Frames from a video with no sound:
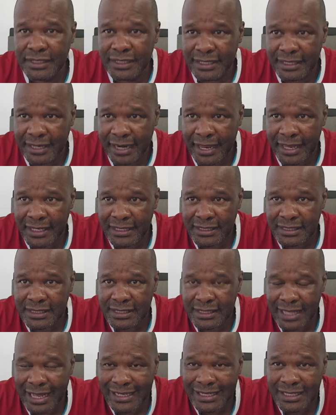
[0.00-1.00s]
rands
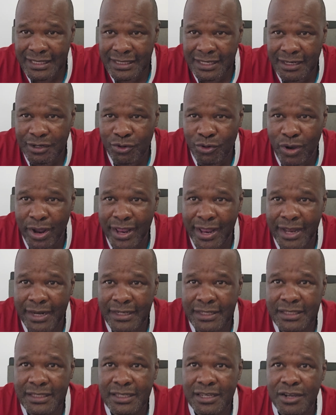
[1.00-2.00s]
that is
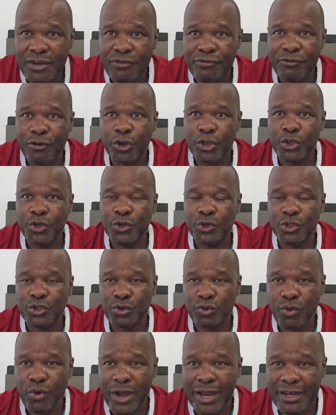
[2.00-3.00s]
required for you
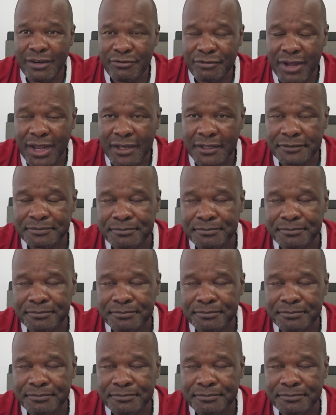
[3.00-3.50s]
to qualify.